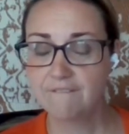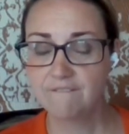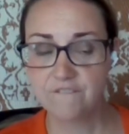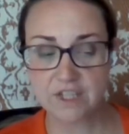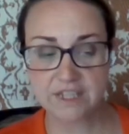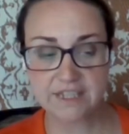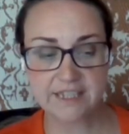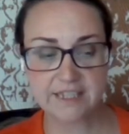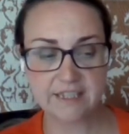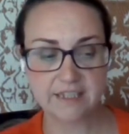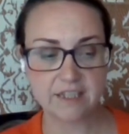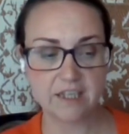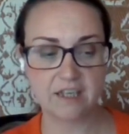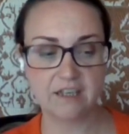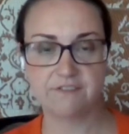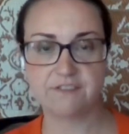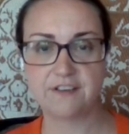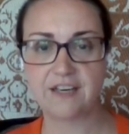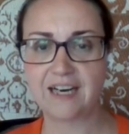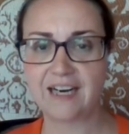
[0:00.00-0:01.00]
Funny
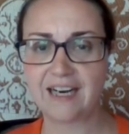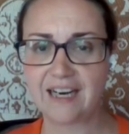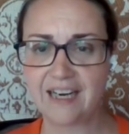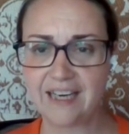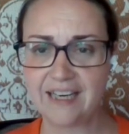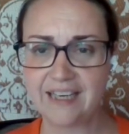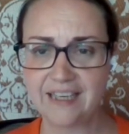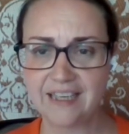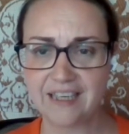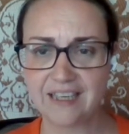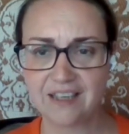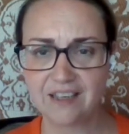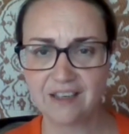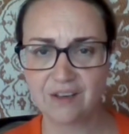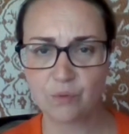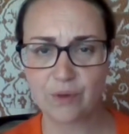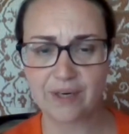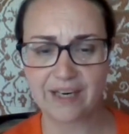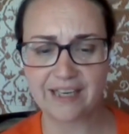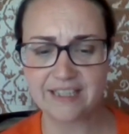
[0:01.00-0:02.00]
enough, I...
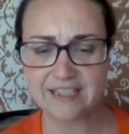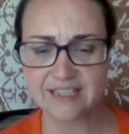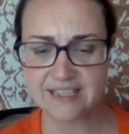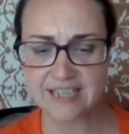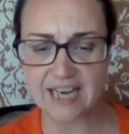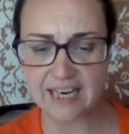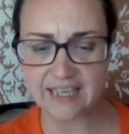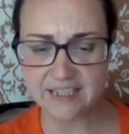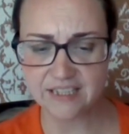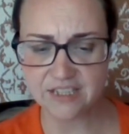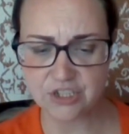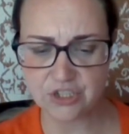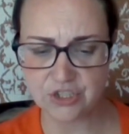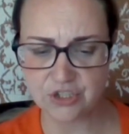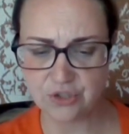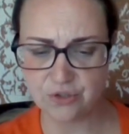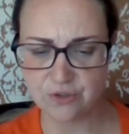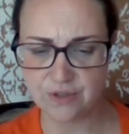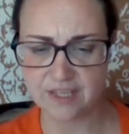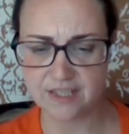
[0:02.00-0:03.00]
when I decided to
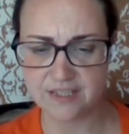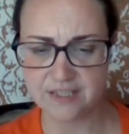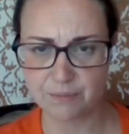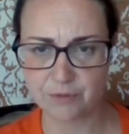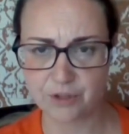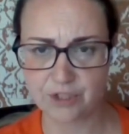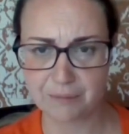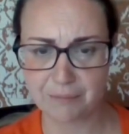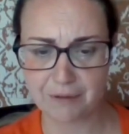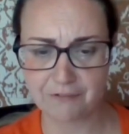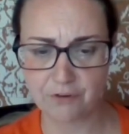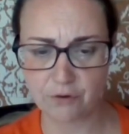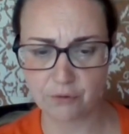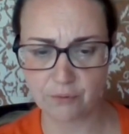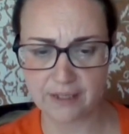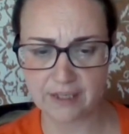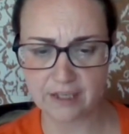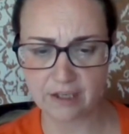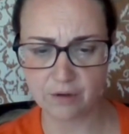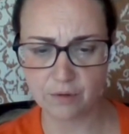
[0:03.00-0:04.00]
do this, I'm looking at my phone
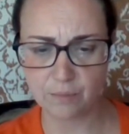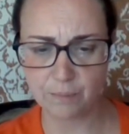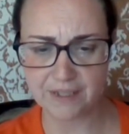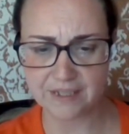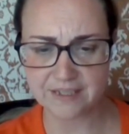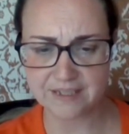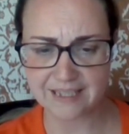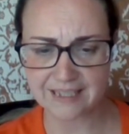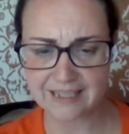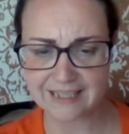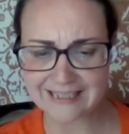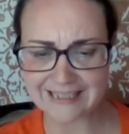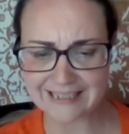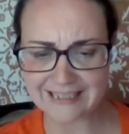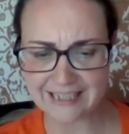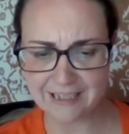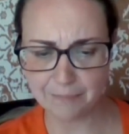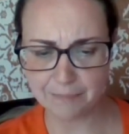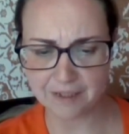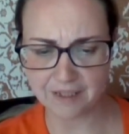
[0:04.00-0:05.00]
right now because I got an
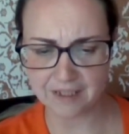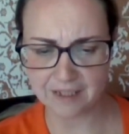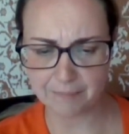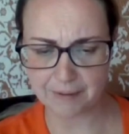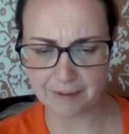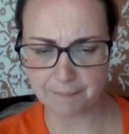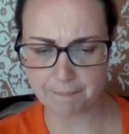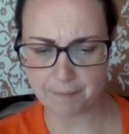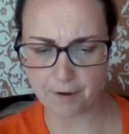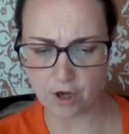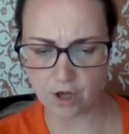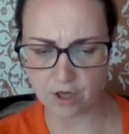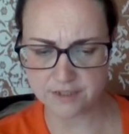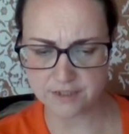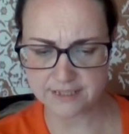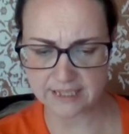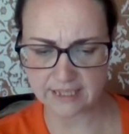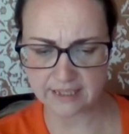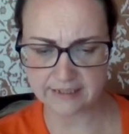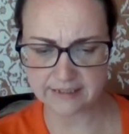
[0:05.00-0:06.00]
email. I'm on Paul
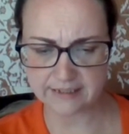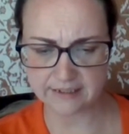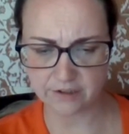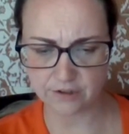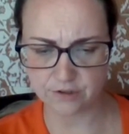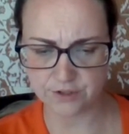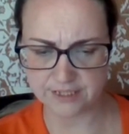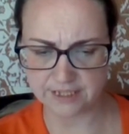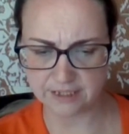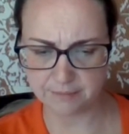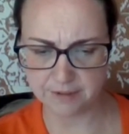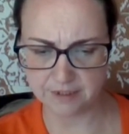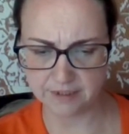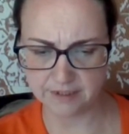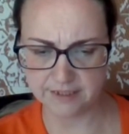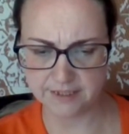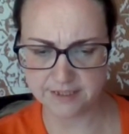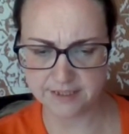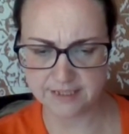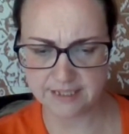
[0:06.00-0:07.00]
Saladino's email
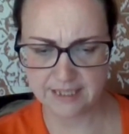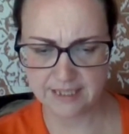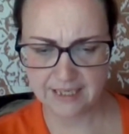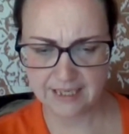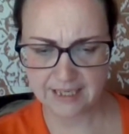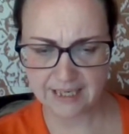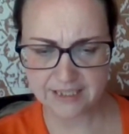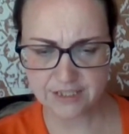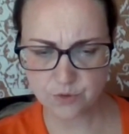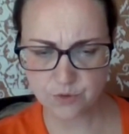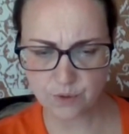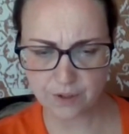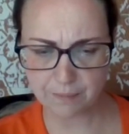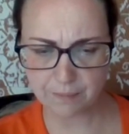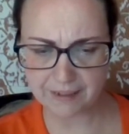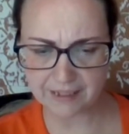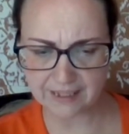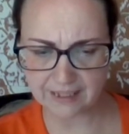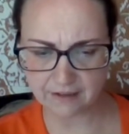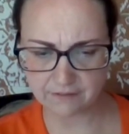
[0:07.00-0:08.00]
list. I just want to
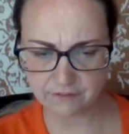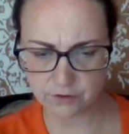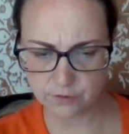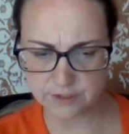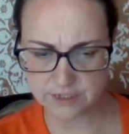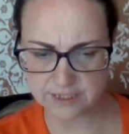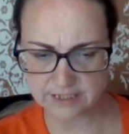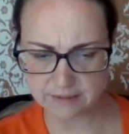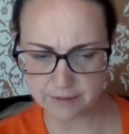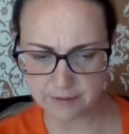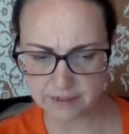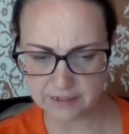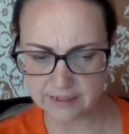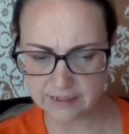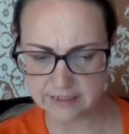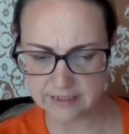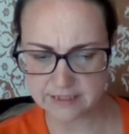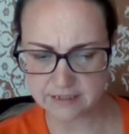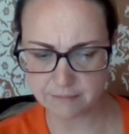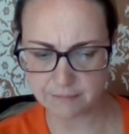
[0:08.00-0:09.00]
be on everyone's email
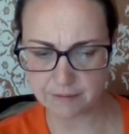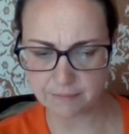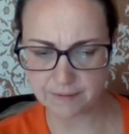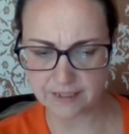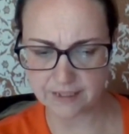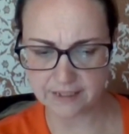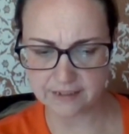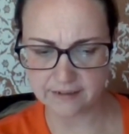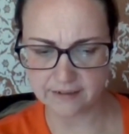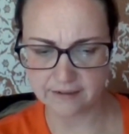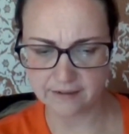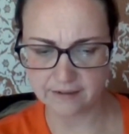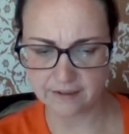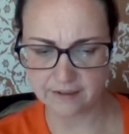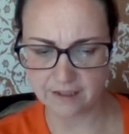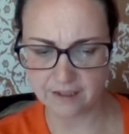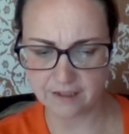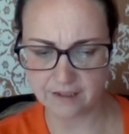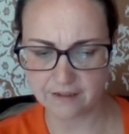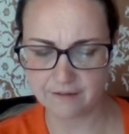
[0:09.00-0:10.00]
list and maybe I can
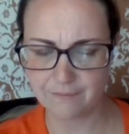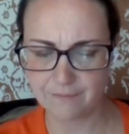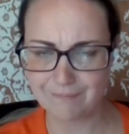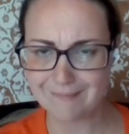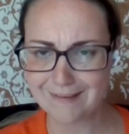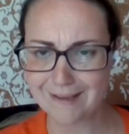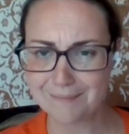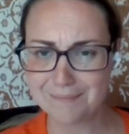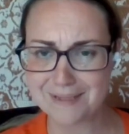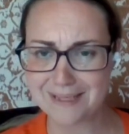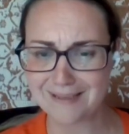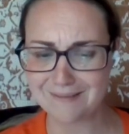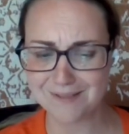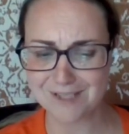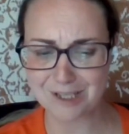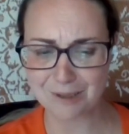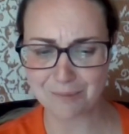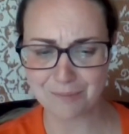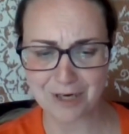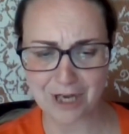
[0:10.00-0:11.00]
obtain
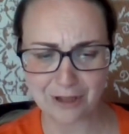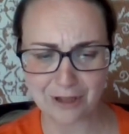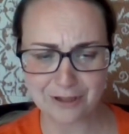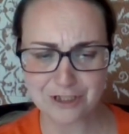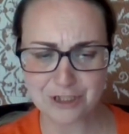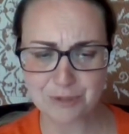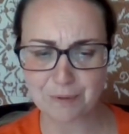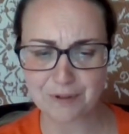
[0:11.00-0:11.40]
some knowledge.